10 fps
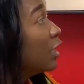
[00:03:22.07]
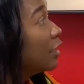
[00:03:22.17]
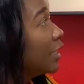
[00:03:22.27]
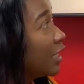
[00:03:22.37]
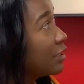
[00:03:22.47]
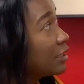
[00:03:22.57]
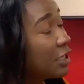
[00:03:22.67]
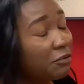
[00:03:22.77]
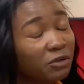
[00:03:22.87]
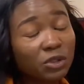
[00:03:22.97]
Next
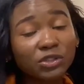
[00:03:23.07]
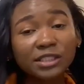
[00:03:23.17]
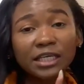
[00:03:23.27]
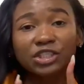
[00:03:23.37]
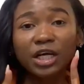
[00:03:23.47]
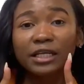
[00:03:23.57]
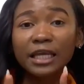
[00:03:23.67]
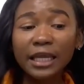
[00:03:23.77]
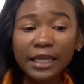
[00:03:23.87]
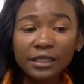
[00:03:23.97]
thing, if you go to section
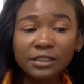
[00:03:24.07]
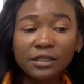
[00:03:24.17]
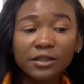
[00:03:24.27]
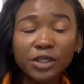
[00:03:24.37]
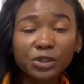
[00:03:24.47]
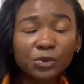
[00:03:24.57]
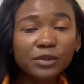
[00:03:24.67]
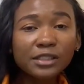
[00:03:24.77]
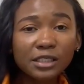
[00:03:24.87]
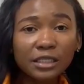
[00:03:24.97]
8, there you
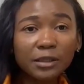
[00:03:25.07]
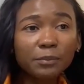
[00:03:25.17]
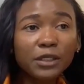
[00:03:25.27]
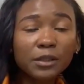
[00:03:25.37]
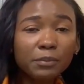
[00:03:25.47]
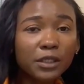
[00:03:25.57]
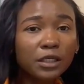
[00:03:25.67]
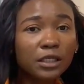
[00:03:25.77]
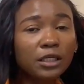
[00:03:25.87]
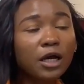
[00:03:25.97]
will see the
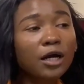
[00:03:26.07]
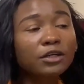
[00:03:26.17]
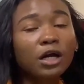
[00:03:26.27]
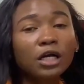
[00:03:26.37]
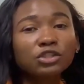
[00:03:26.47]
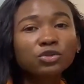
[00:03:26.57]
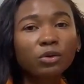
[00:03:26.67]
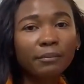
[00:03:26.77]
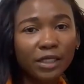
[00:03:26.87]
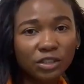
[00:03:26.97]
PPE or the
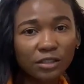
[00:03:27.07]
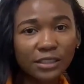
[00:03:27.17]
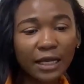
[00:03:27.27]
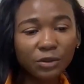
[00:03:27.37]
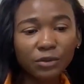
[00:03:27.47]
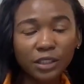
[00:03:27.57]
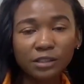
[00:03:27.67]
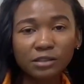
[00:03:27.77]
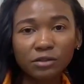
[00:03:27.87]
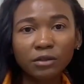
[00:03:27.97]
control measures that you
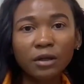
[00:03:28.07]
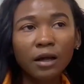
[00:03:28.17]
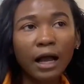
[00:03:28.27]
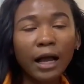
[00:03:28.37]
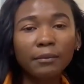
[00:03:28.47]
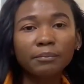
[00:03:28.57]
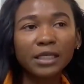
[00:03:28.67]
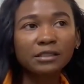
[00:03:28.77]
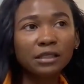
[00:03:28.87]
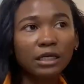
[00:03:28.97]
need to
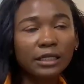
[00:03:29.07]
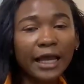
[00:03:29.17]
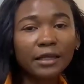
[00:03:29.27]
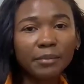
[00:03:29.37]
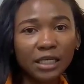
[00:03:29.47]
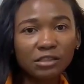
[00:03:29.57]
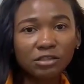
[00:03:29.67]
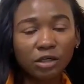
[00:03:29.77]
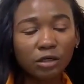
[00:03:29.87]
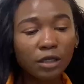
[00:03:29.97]
basically
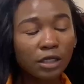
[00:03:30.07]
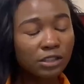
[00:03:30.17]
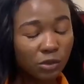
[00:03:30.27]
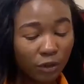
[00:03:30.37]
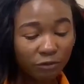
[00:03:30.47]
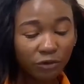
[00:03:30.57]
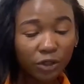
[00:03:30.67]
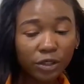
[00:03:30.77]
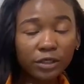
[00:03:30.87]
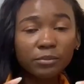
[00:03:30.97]
administer. So if
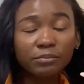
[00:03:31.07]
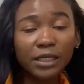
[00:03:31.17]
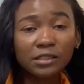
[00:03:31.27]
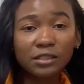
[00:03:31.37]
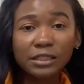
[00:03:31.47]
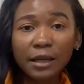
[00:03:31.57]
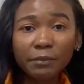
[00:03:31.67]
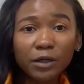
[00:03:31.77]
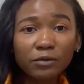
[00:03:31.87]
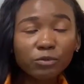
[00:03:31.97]
you're based on the
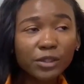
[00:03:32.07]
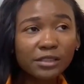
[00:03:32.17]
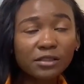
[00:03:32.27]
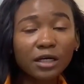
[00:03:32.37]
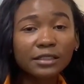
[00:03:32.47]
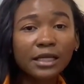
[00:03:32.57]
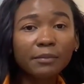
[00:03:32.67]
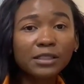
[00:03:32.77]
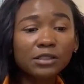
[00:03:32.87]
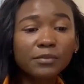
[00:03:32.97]
type of risk or the
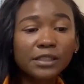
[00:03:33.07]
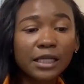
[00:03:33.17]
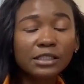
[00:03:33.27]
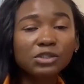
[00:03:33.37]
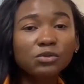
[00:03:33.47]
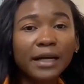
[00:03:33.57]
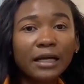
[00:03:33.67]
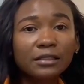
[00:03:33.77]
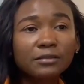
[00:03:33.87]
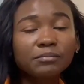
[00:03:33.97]
type of substance, you
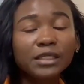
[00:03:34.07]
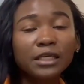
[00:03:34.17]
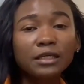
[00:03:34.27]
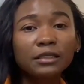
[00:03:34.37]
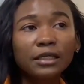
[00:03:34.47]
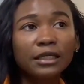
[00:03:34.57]
might need